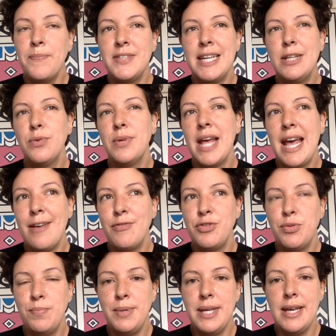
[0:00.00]
They don't have
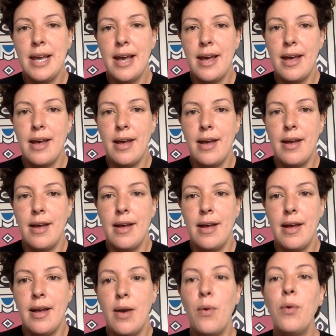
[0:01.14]
to be
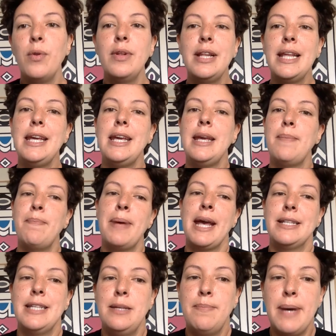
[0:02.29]
only
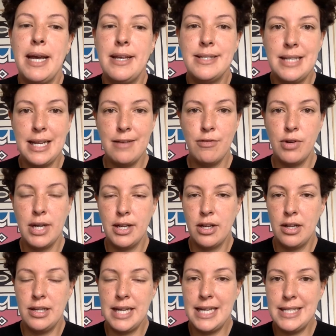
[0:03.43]
impacted by slavery and
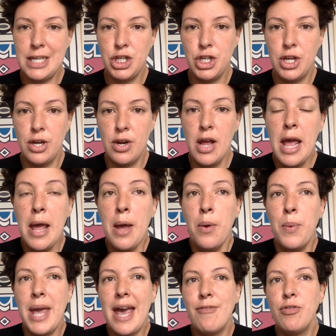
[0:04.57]
colonization.
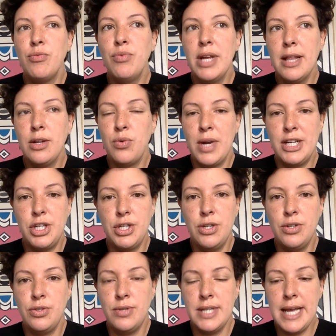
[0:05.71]
We have a real
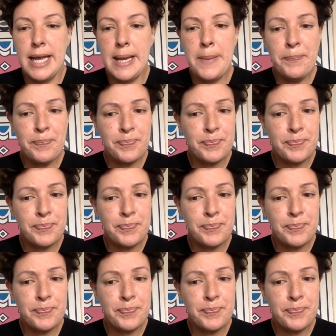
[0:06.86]
question today